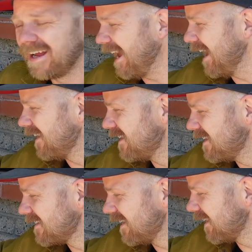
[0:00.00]
and
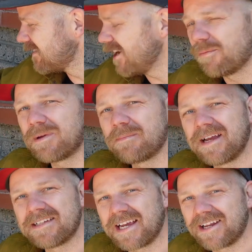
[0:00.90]
this thing has helped me
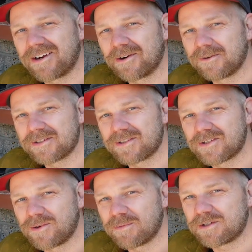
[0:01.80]
maintain our hoses
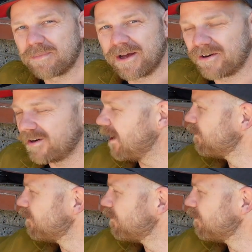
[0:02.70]
so much better.